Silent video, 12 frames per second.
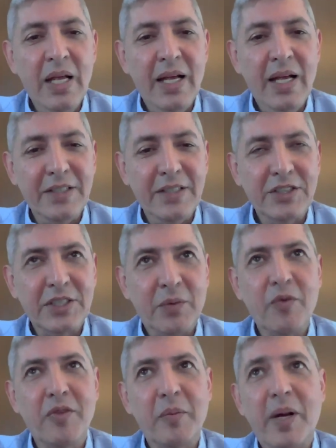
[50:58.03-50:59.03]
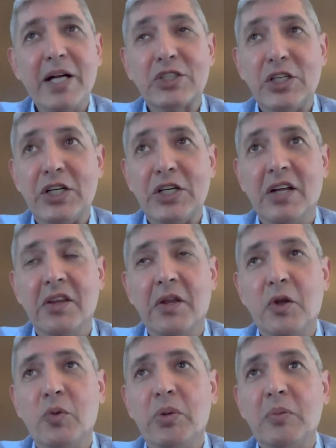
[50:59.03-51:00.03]
and some of them actually got the
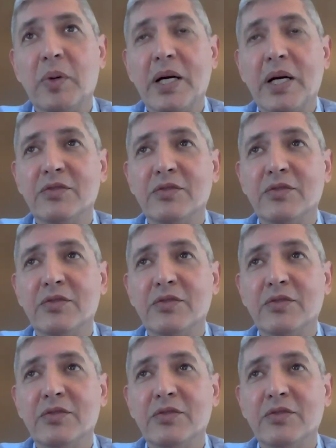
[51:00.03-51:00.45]
Nobel Prize